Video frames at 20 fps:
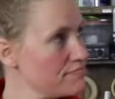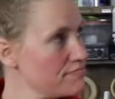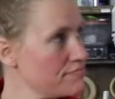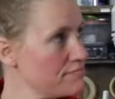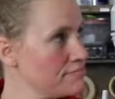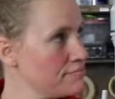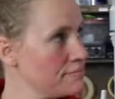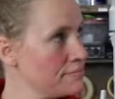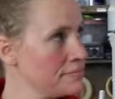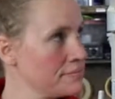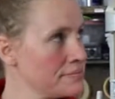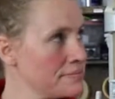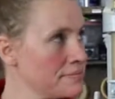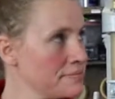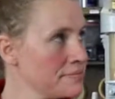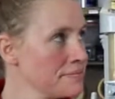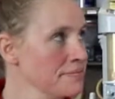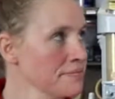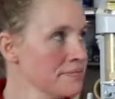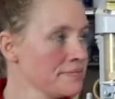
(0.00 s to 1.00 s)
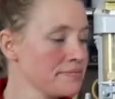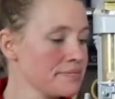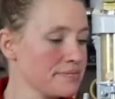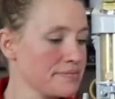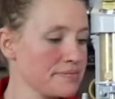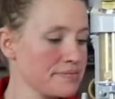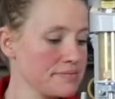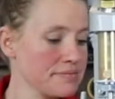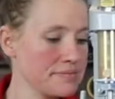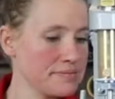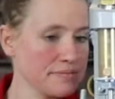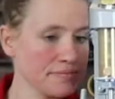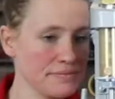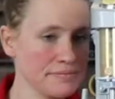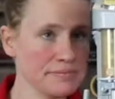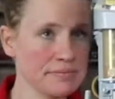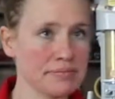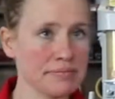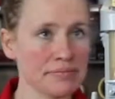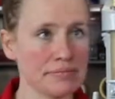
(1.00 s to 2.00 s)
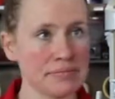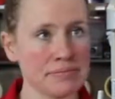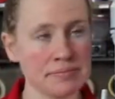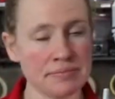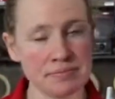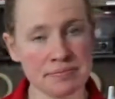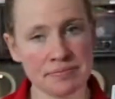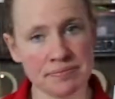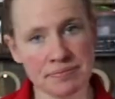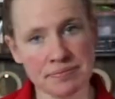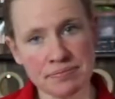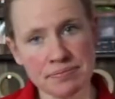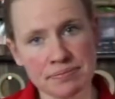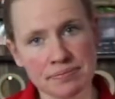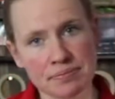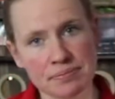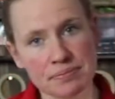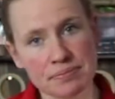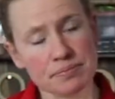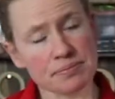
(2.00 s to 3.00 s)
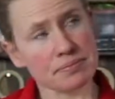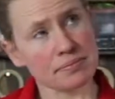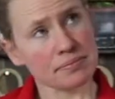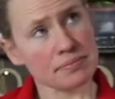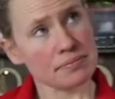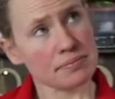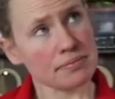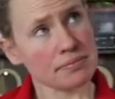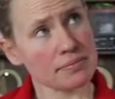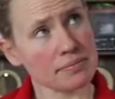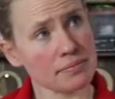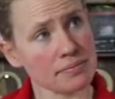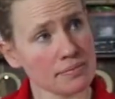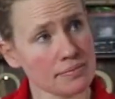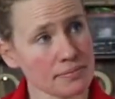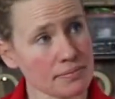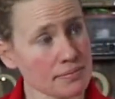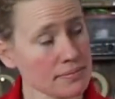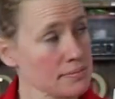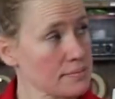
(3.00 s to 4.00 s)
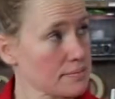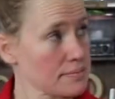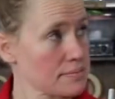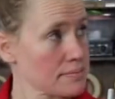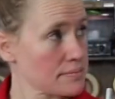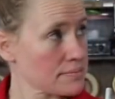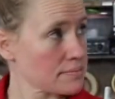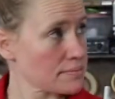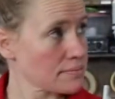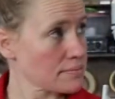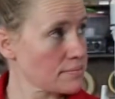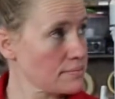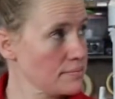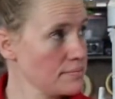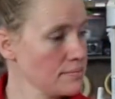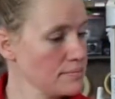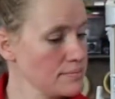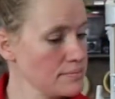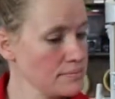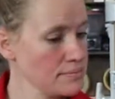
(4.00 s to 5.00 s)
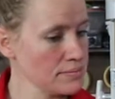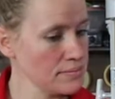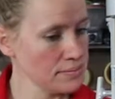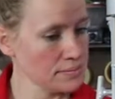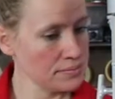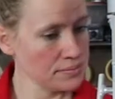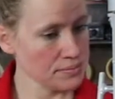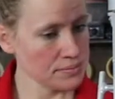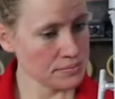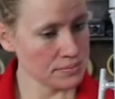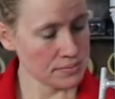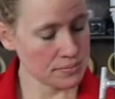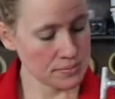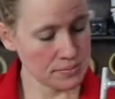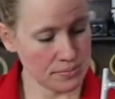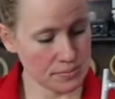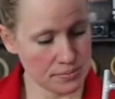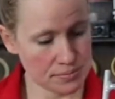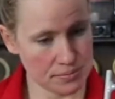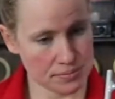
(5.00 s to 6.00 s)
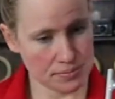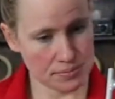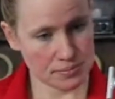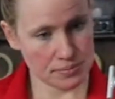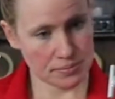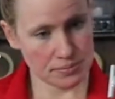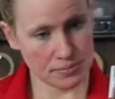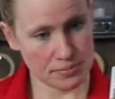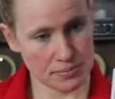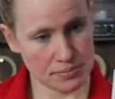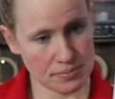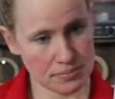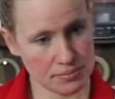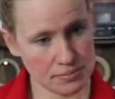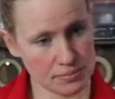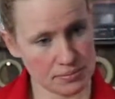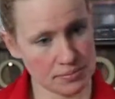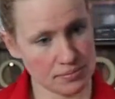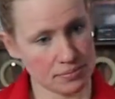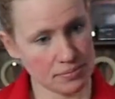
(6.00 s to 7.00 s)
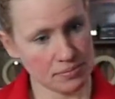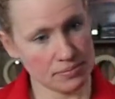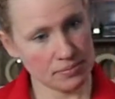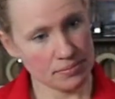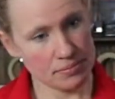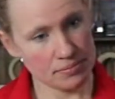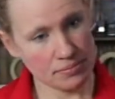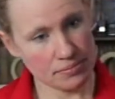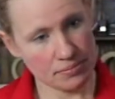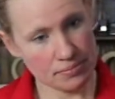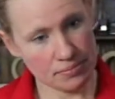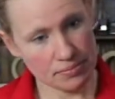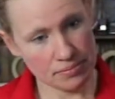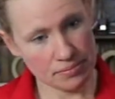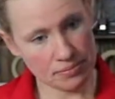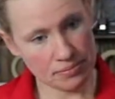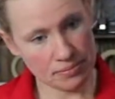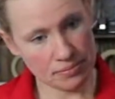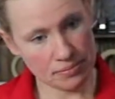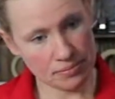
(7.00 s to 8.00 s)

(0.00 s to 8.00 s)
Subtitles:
[no speech]